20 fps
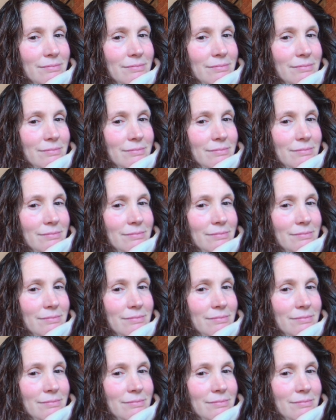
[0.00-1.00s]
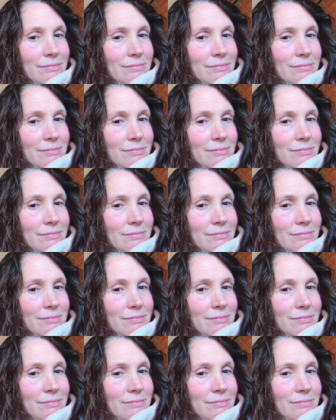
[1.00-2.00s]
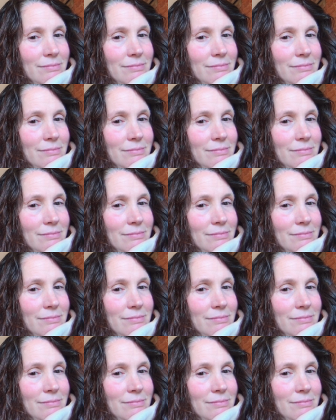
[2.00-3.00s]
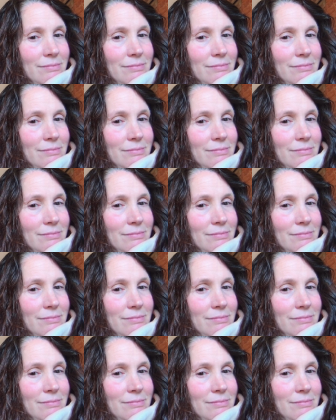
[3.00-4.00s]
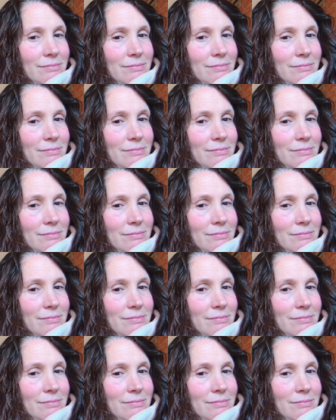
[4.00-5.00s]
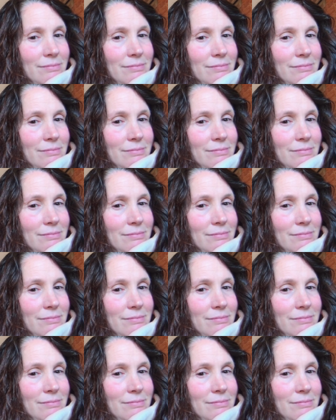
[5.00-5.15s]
[no speech]